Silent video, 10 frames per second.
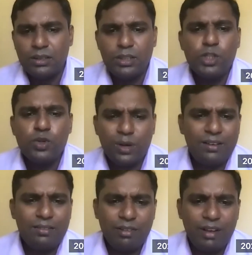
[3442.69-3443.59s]
You
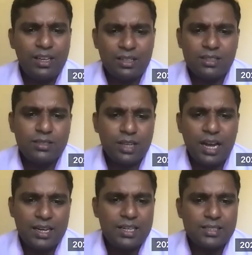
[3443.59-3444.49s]
can wait
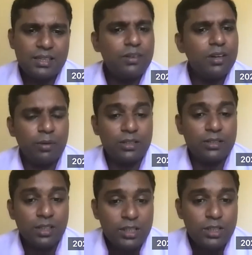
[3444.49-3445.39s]
until 70 minutes.
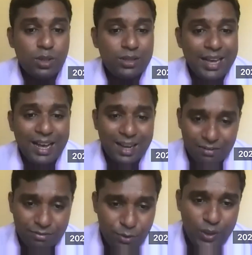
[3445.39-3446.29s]
So there are a
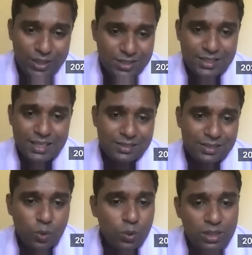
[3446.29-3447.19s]
few instances
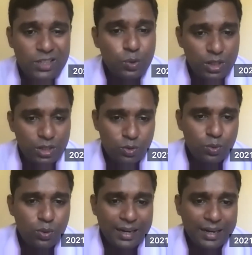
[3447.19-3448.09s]
only you need to do
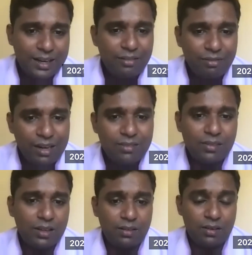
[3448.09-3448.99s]
category 1
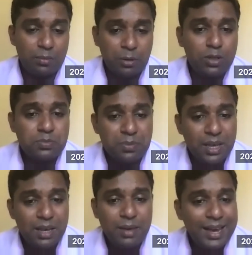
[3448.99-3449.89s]
cesarean section because
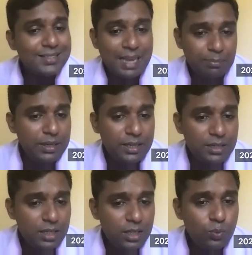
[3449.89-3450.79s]
baby has
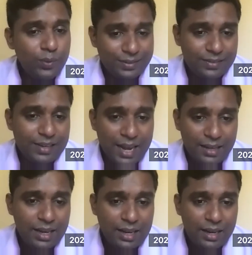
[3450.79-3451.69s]
ability to
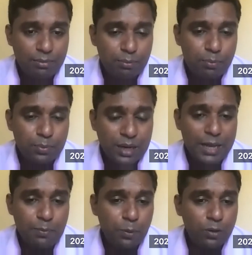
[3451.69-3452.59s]
withstand the
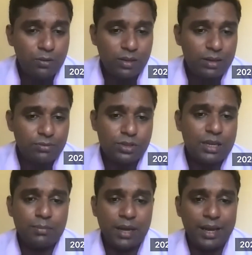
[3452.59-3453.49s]
hypoxia for
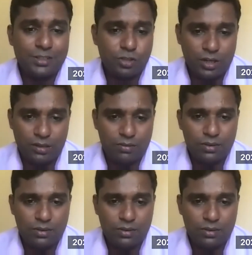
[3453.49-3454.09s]
some extent.